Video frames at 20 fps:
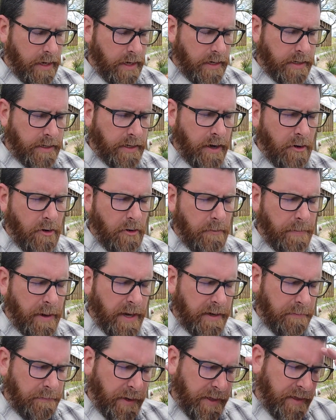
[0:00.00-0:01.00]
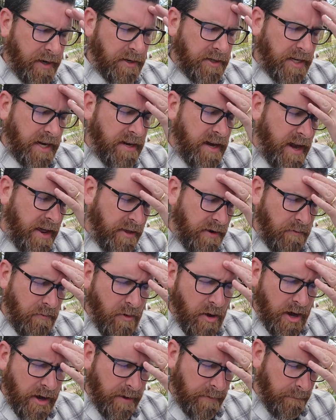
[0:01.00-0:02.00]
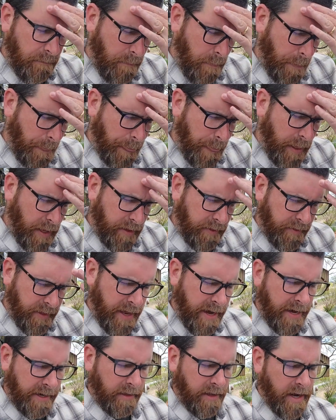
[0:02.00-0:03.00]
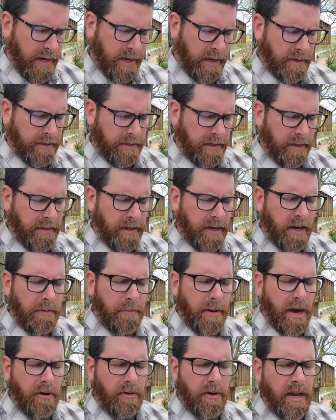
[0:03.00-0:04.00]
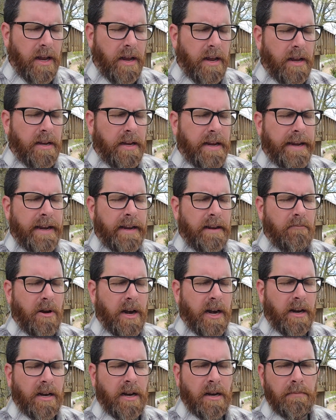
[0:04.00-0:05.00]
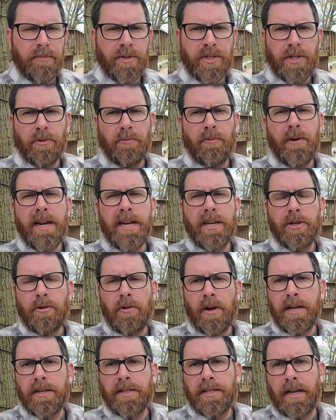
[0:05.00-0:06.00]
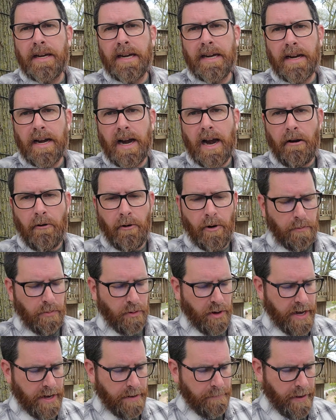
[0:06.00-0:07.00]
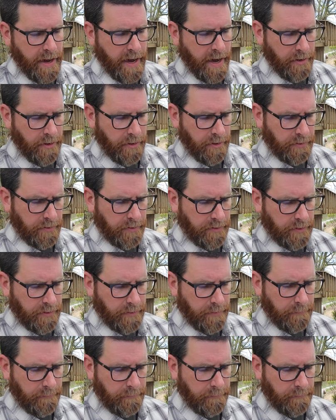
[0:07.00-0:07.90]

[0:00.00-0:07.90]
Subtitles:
So, but there's another one that I'd like us to think about when it comes to retracing our brain patterns.